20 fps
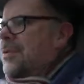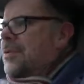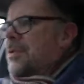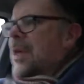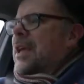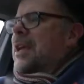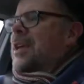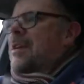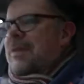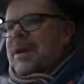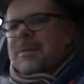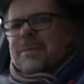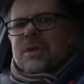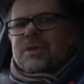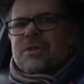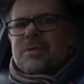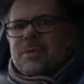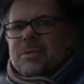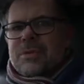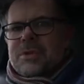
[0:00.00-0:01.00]
Thank you very
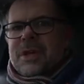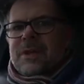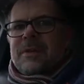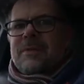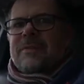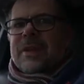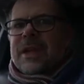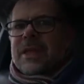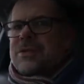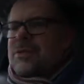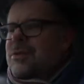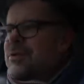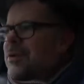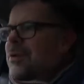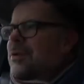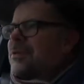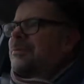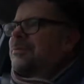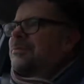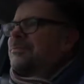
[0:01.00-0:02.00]
much for watching
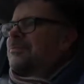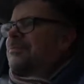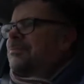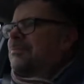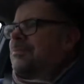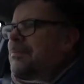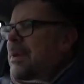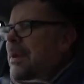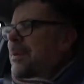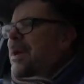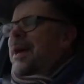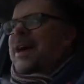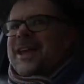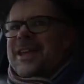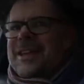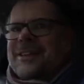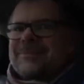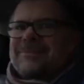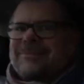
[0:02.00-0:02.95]
Ventour. Bye bye.